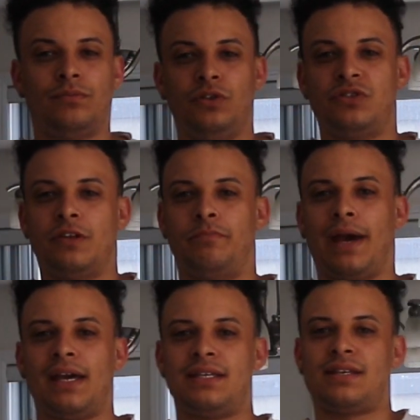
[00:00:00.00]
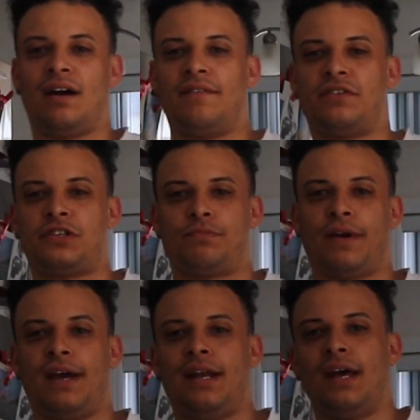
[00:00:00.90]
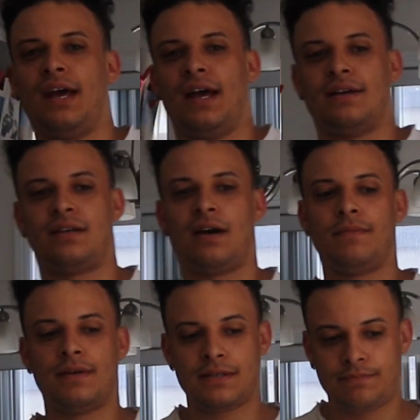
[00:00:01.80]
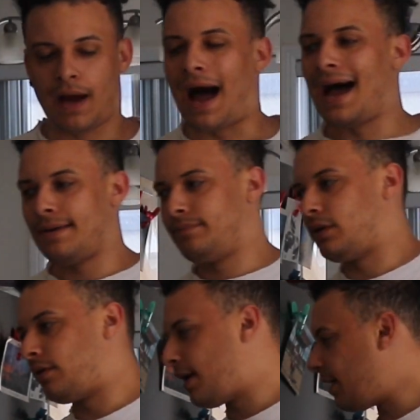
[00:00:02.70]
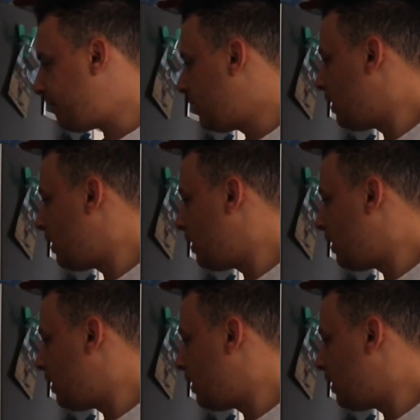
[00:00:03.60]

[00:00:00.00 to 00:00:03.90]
use the base of the spread as hummus, but I don't have any